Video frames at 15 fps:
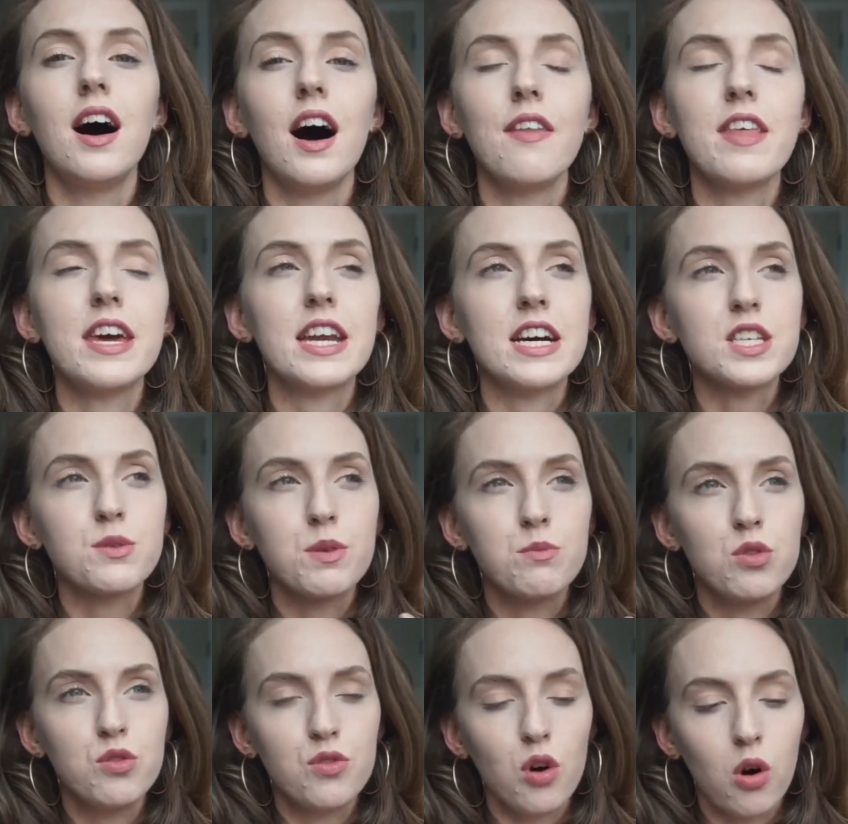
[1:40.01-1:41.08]
And then as we
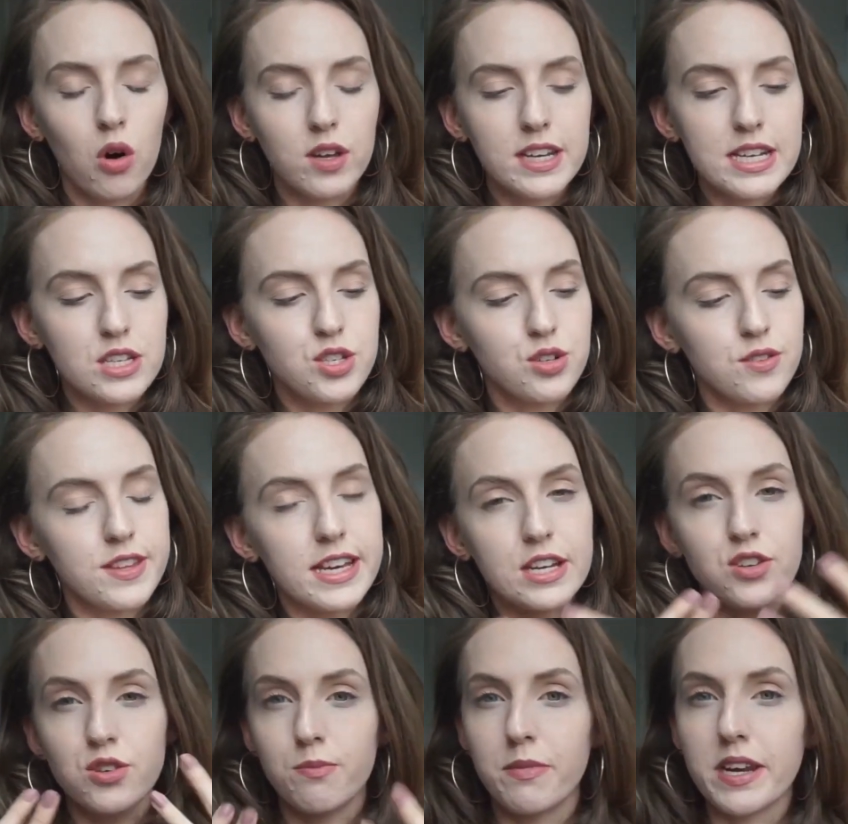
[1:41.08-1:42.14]
move on into the
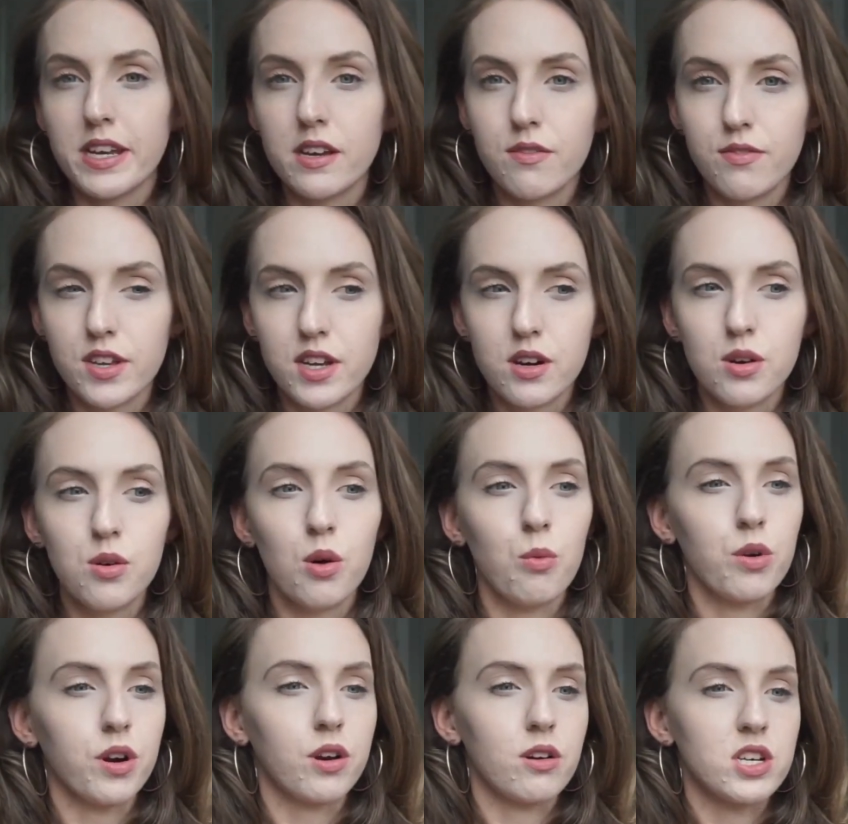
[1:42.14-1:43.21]
intermediate video,
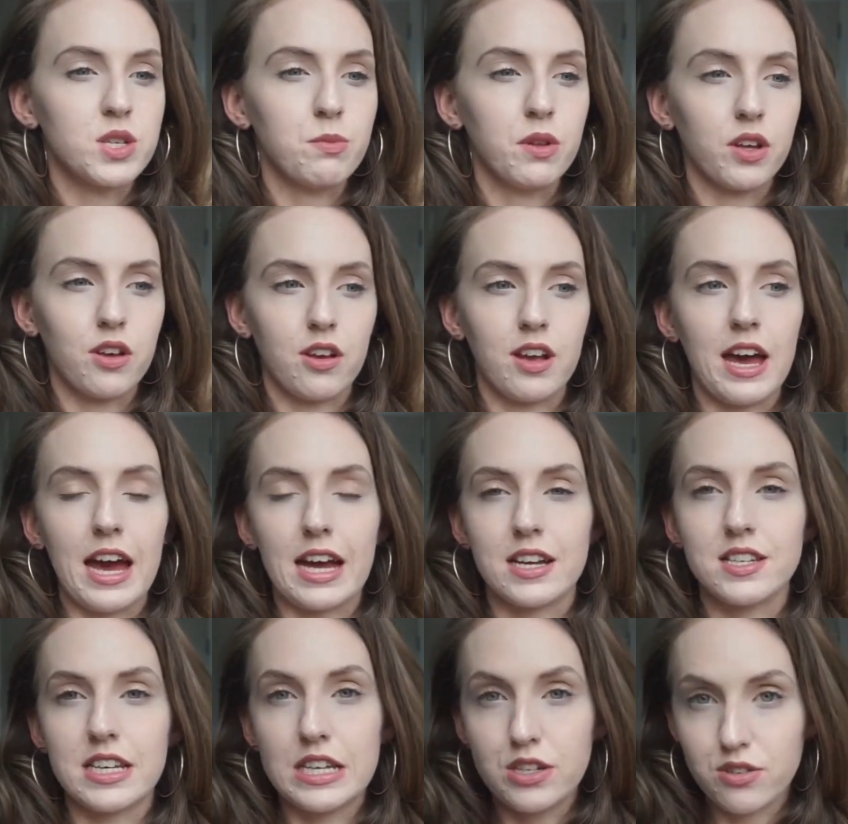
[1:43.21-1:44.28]
we're going to be looking
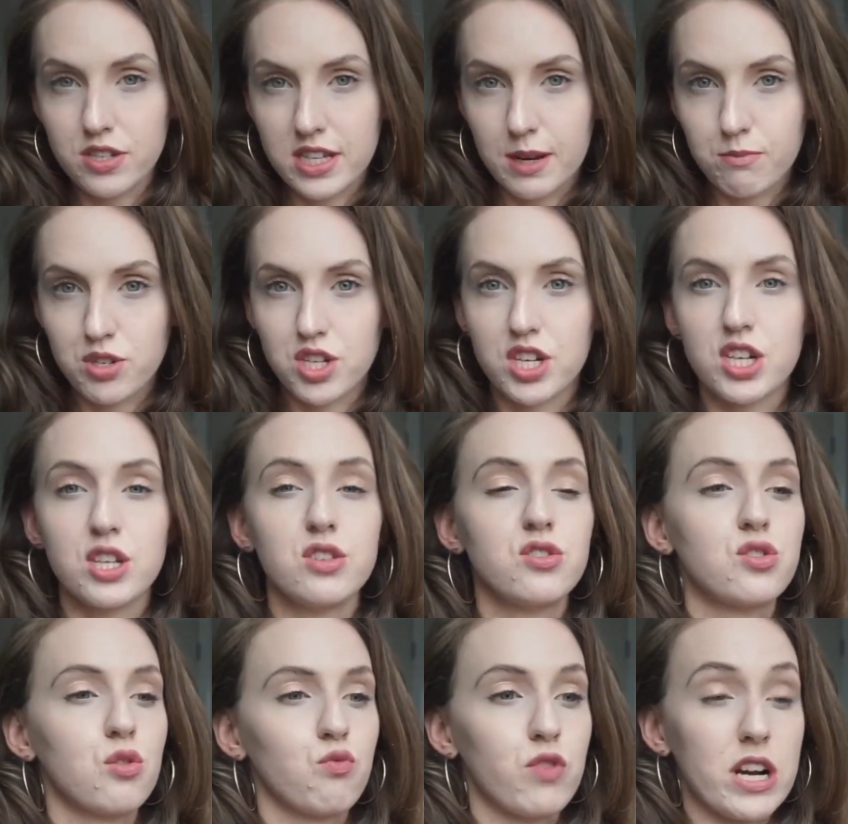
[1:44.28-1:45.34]
at
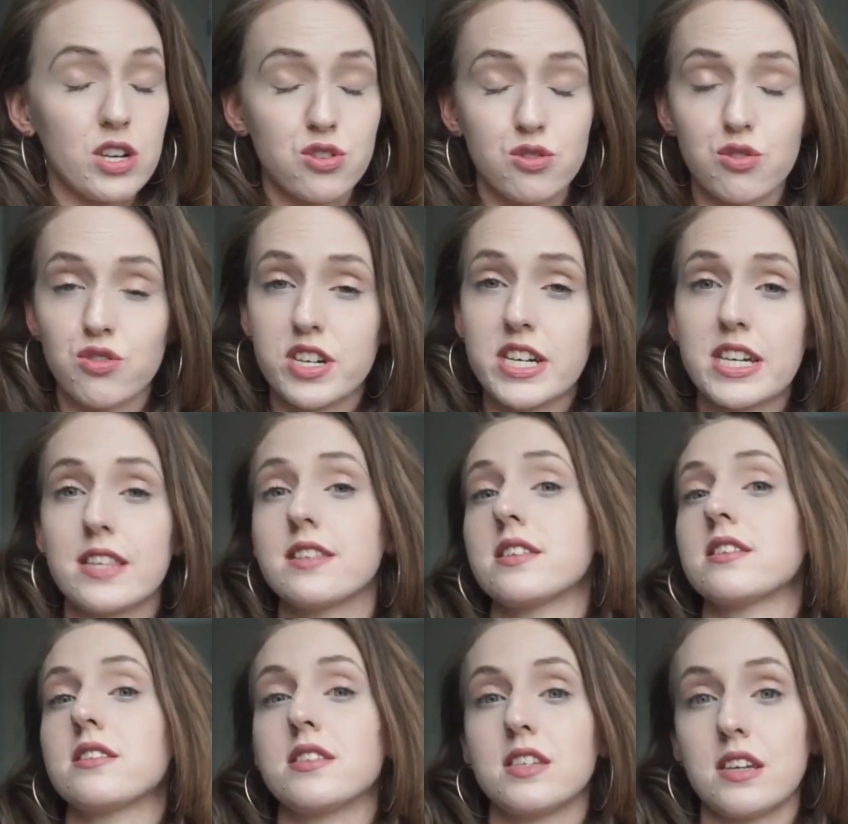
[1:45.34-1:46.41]
interceptions, retrogrades,
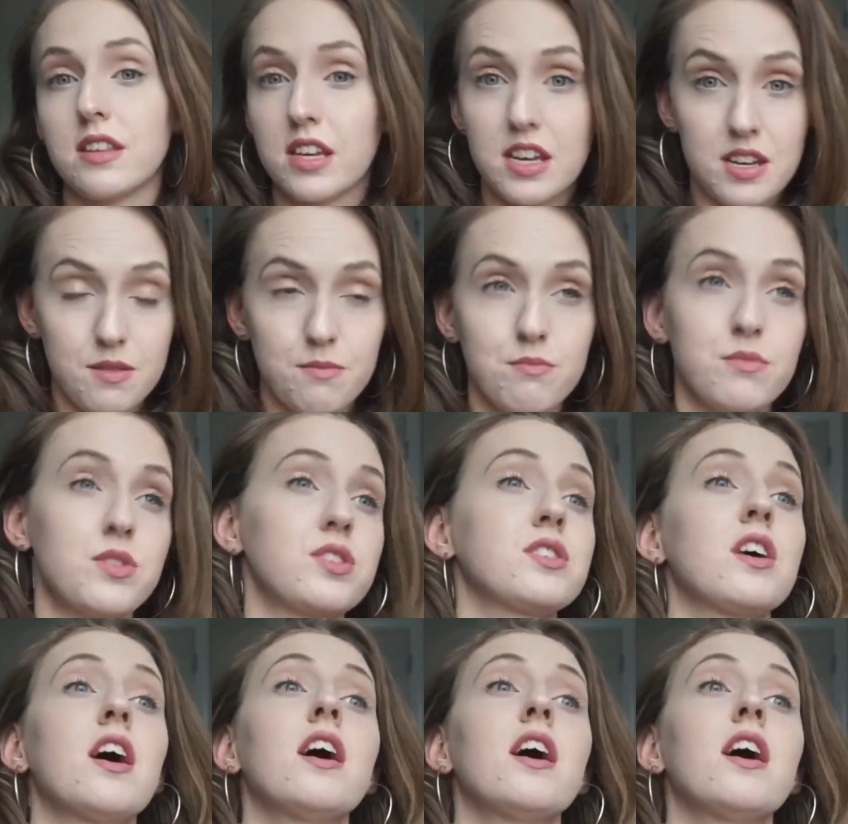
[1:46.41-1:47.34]
stelliums,